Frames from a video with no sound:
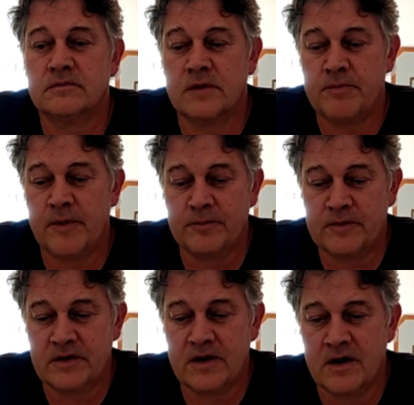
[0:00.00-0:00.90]
We
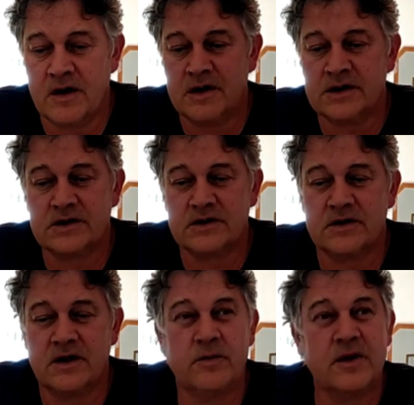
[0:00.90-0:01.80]
pumped the heart,
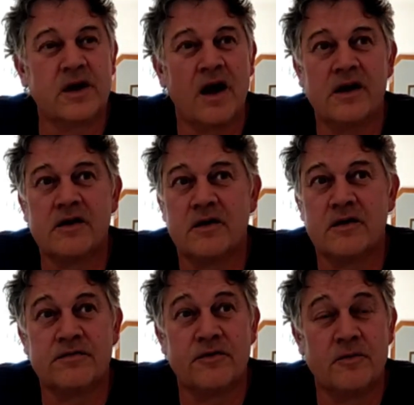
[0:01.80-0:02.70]
and we carried
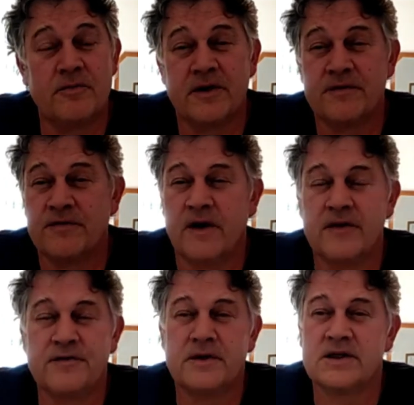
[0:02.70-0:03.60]
on for about
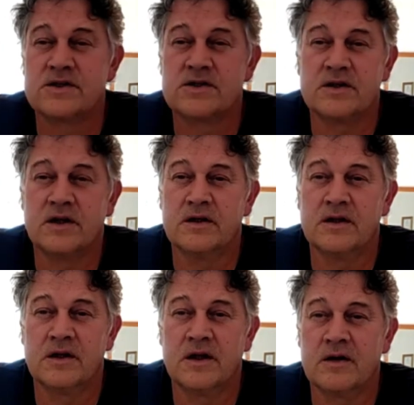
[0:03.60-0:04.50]
5 minutes, and
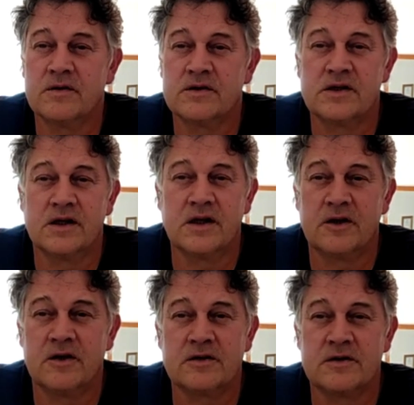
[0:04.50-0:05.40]
I could see the
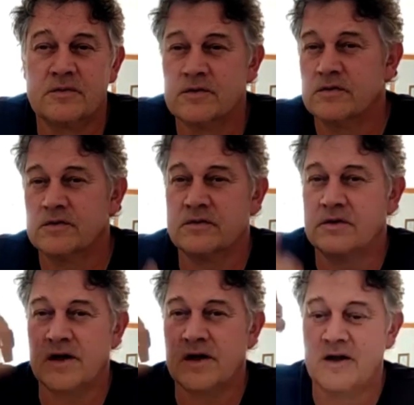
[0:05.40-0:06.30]
doctor,
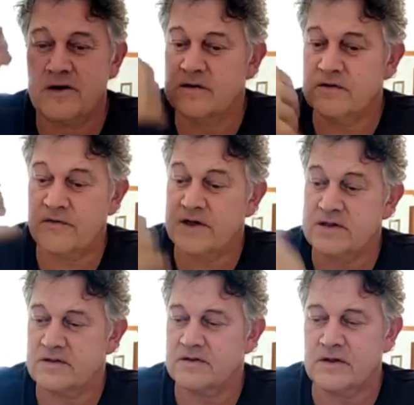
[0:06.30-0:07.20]
the color on his
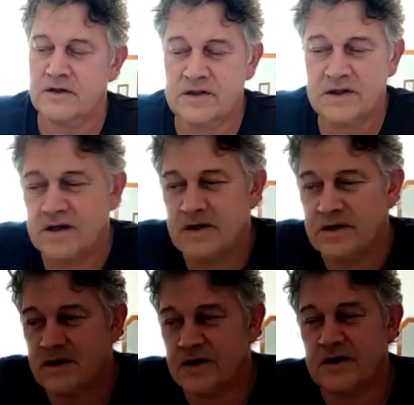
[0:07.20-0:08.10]
face turned
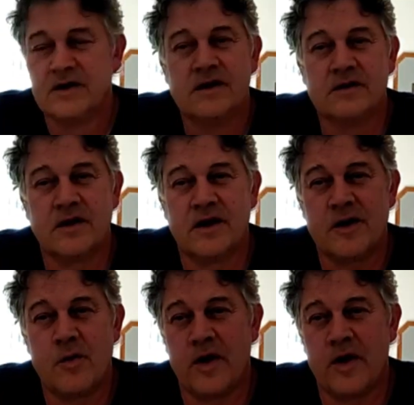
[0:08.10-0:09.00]
into
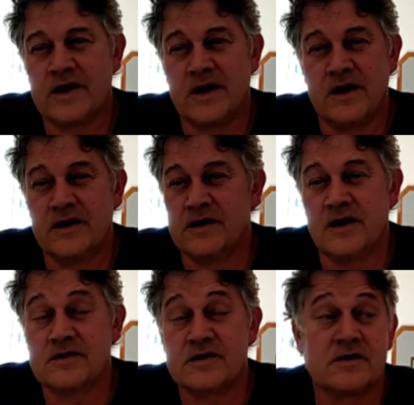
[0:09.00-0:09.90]
like a white color, and he
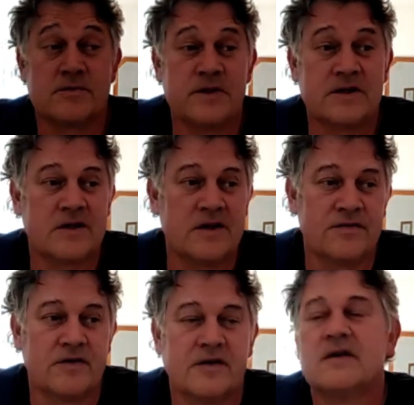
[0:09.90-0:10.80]
asked us, please leave.